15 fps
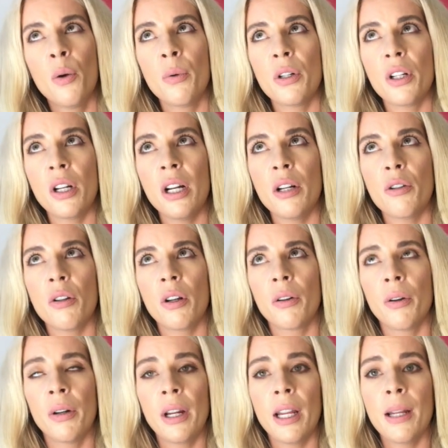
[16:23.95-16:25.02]
which literally I
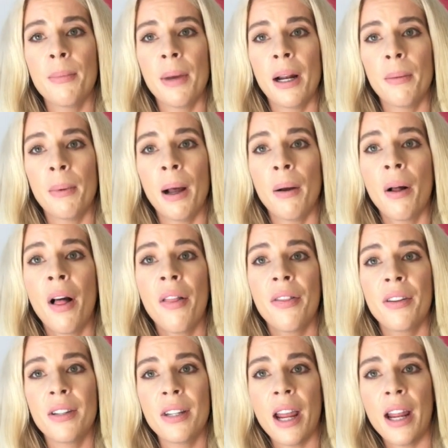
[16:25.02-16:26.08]
got an email about
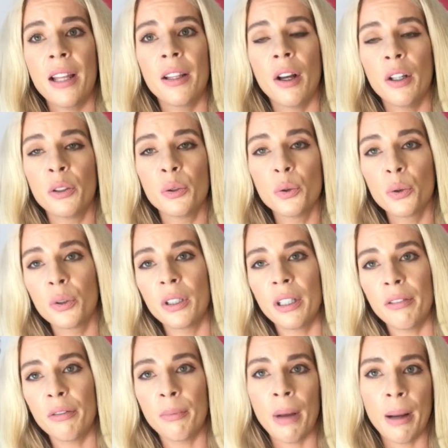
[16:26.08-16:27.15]
the day that I'd ordered it from